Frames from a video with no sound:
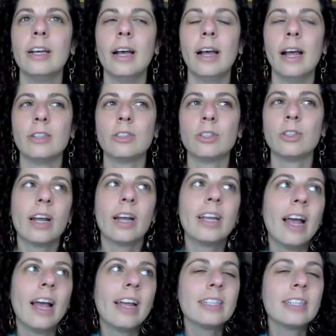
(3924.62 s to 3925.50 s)
And so
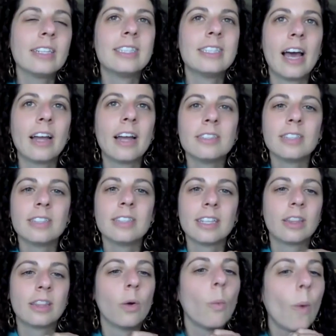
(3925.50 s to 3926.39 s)
I guess that is
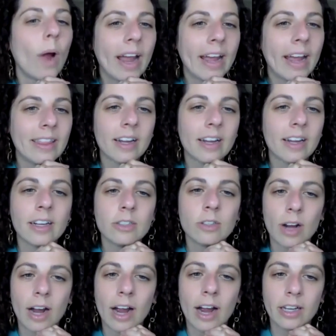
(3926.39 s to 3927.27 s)
like the way that I
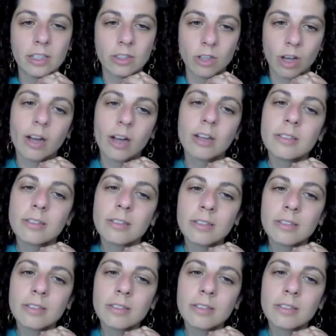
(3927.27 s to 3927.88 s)
try and talk